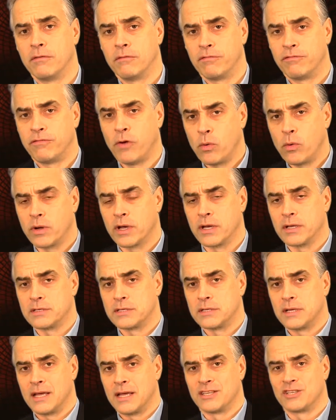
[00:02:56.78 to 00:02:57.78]

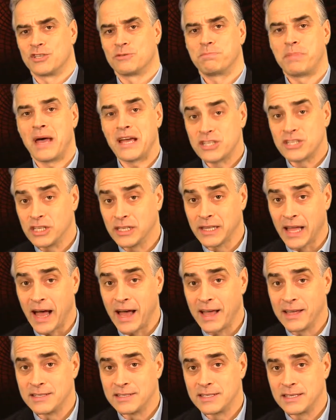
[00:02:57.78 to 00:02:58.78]
focus and
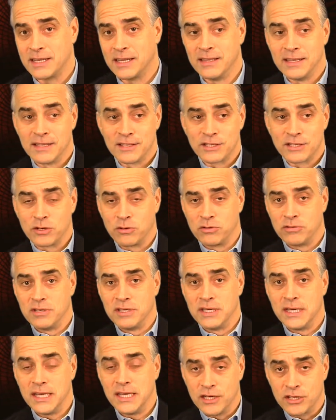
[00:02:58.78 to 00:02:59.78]
specialize in this
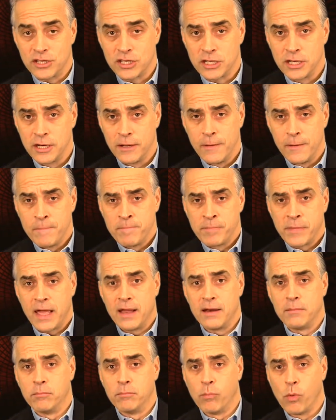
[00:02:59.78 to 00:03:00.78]
certain niche.
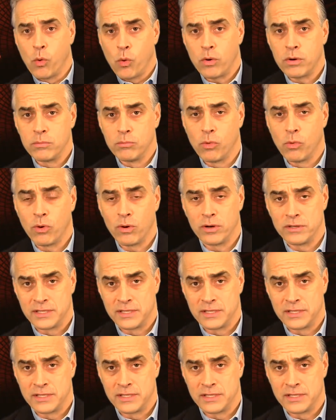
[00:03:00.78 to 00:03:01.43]
And more